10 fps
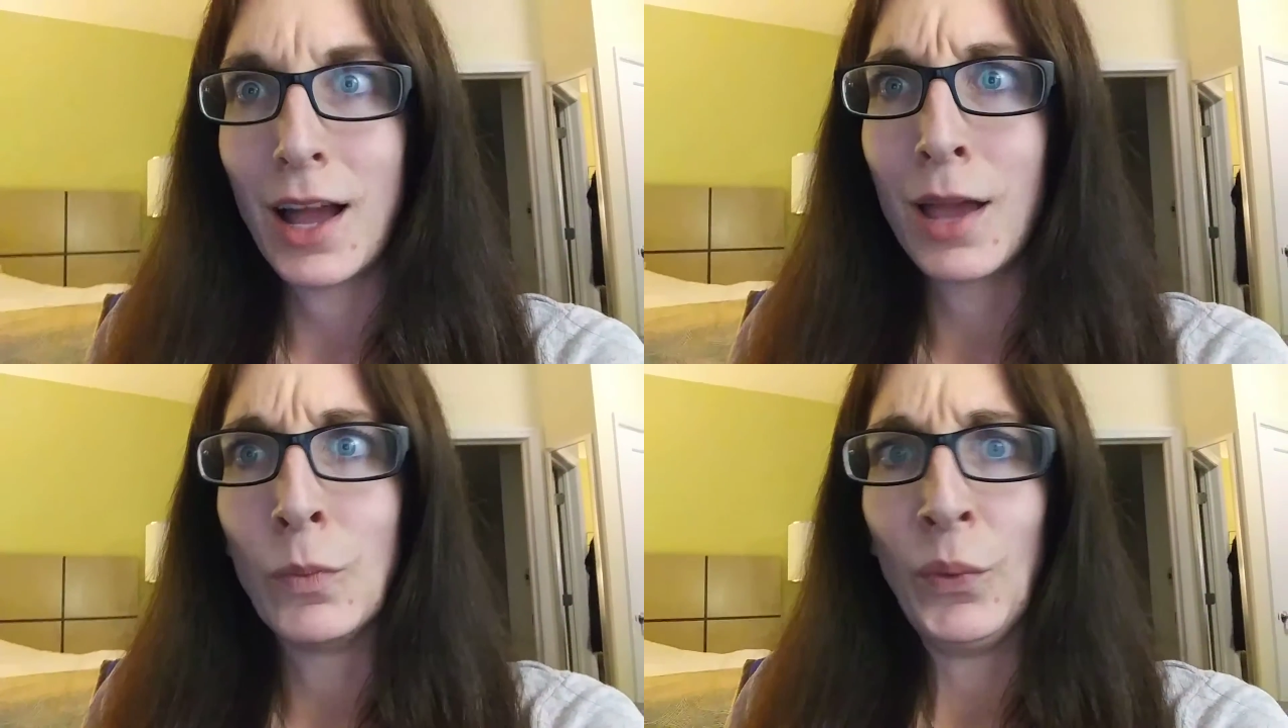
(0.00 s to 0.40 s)

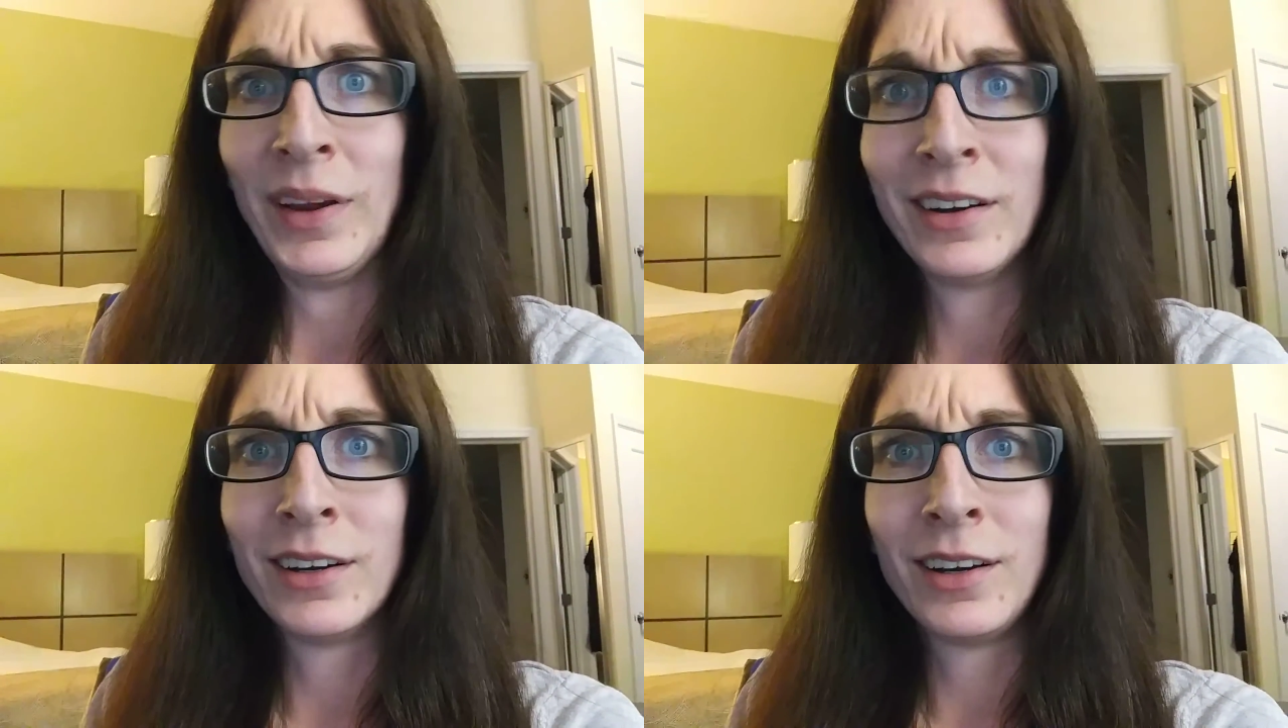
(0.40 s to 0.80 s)
I'm
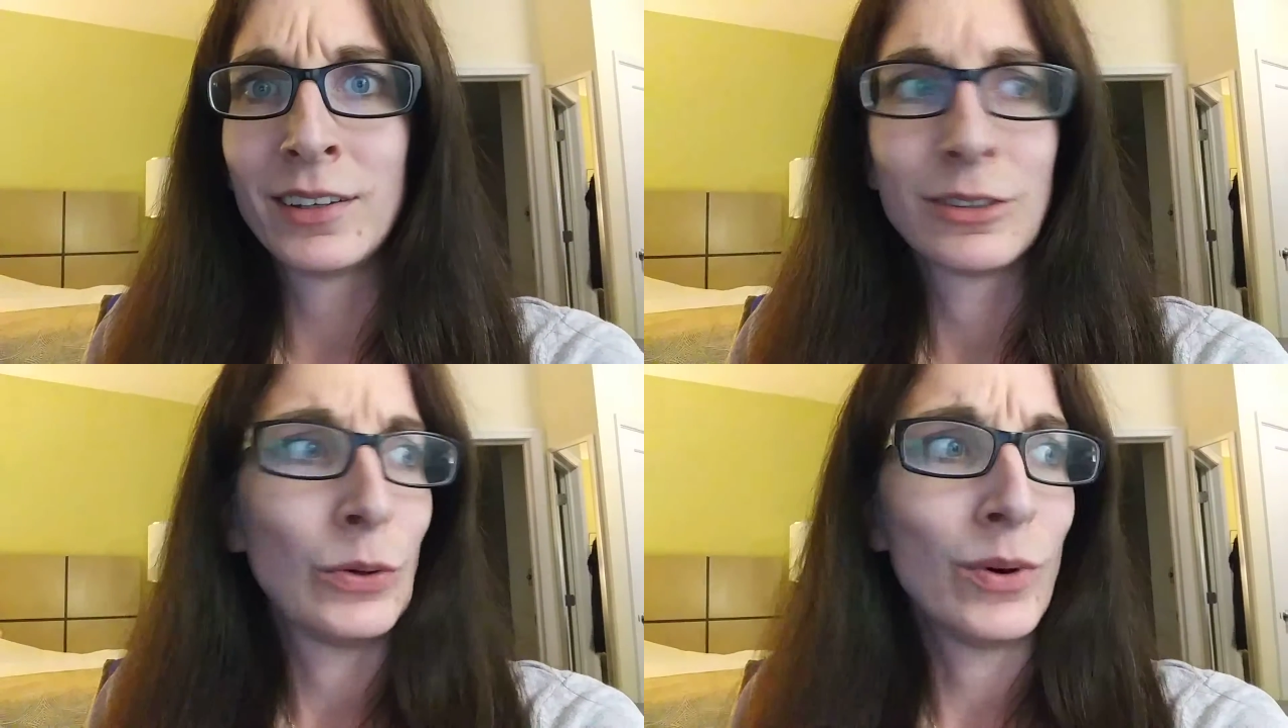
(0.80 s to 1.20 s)
weird.
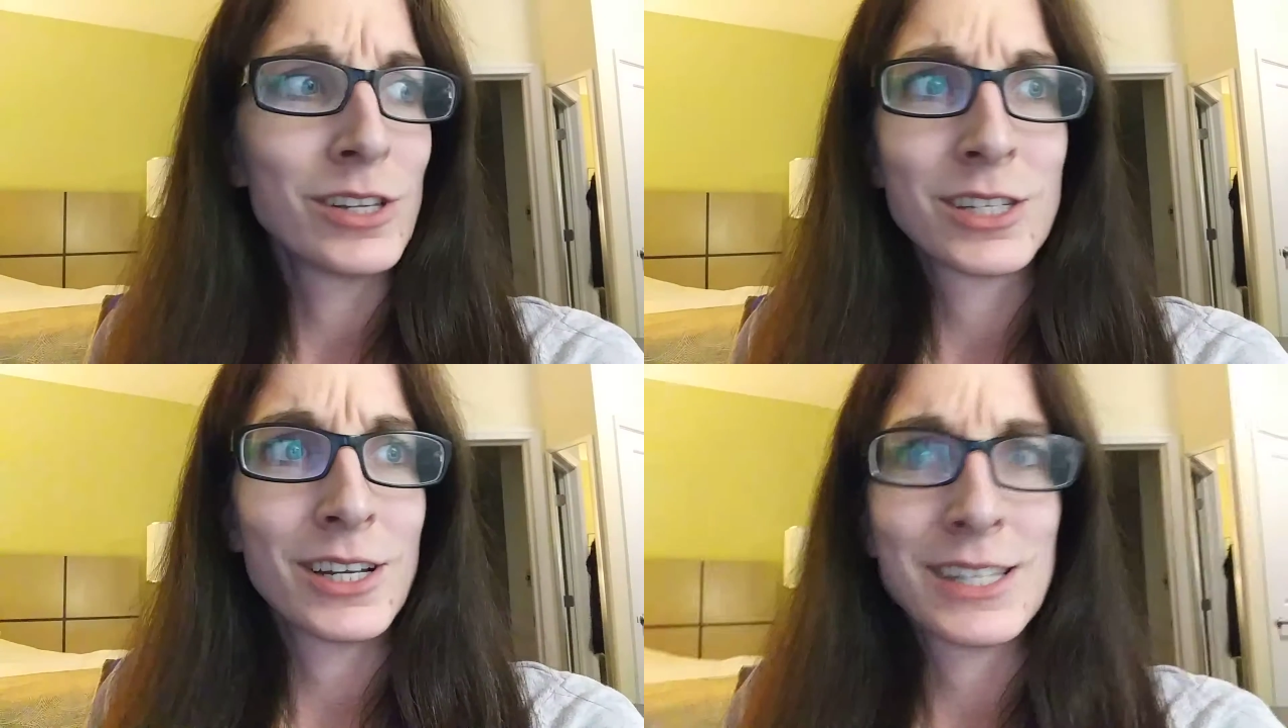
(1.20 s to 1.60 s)
Who
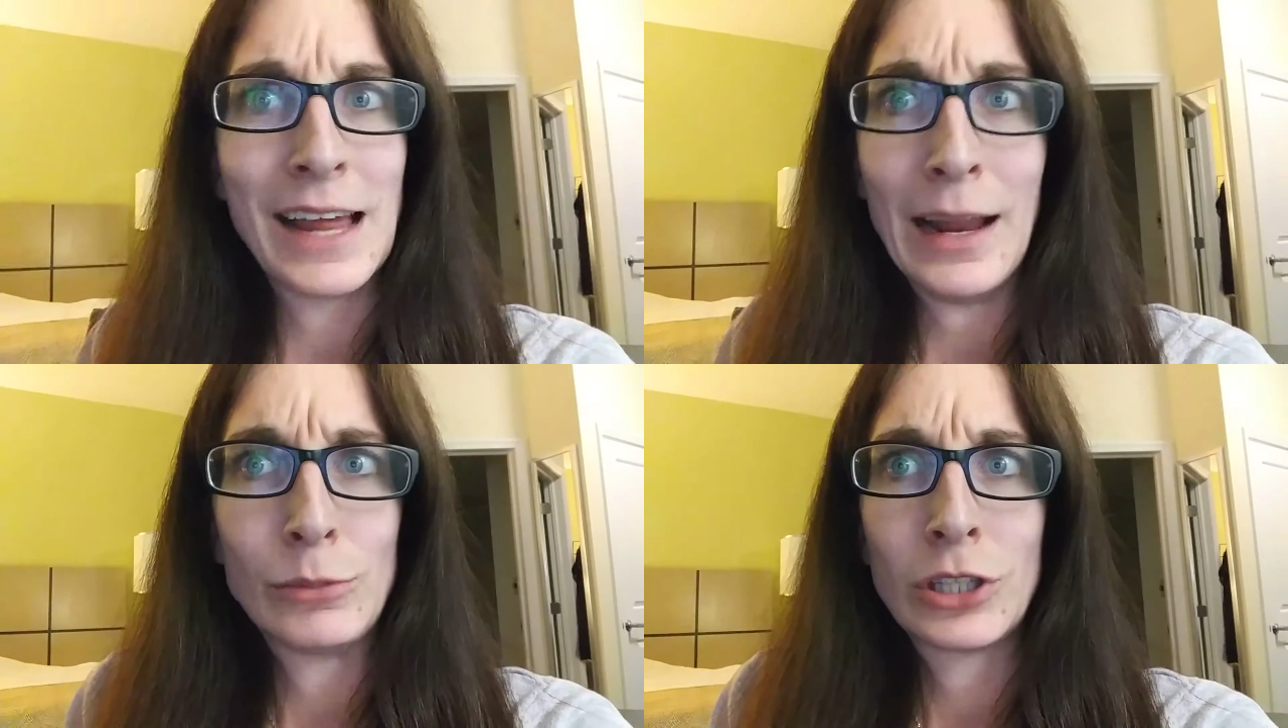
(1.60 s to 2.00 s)
else does
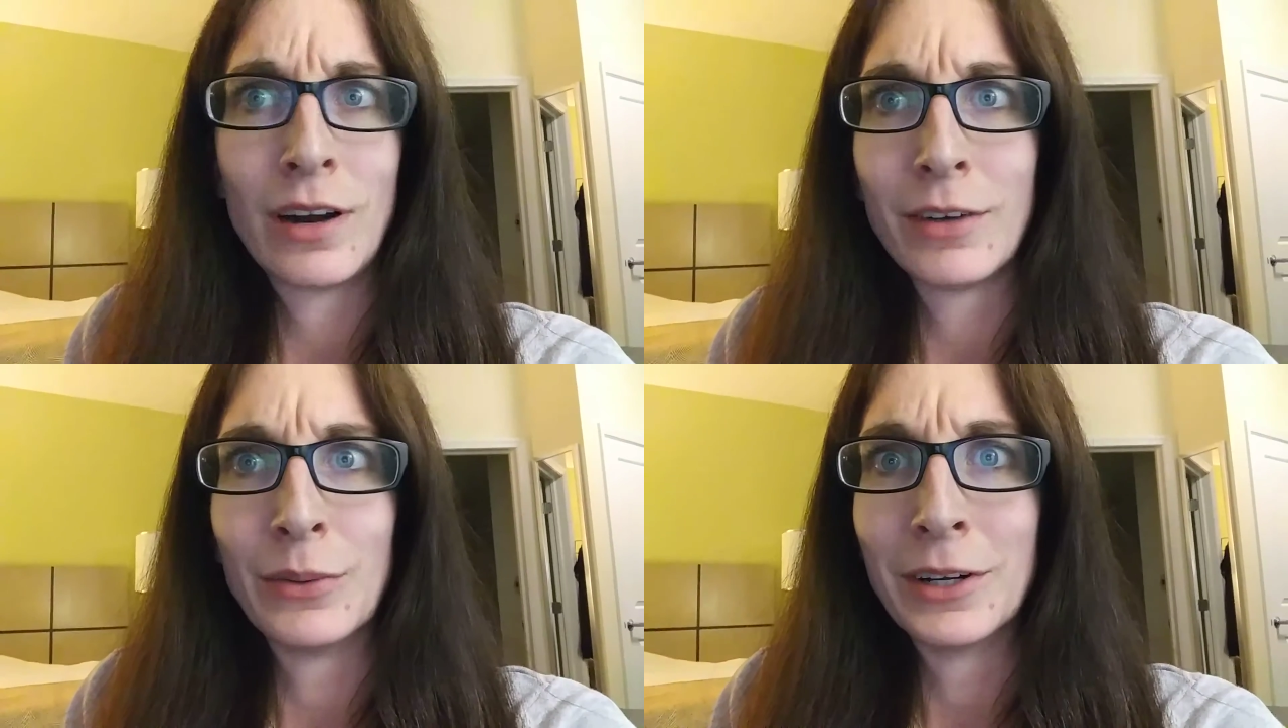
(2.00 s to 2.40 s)
that? I'm sure
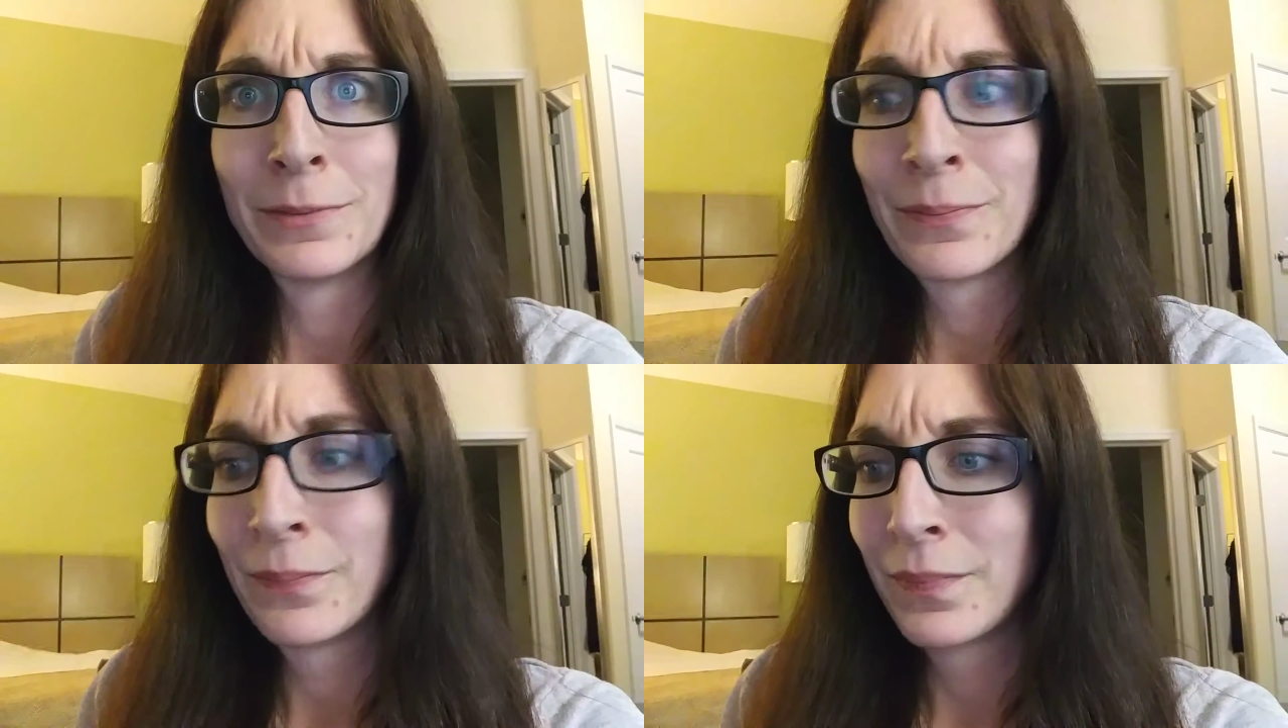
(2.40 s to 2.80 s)
everyone.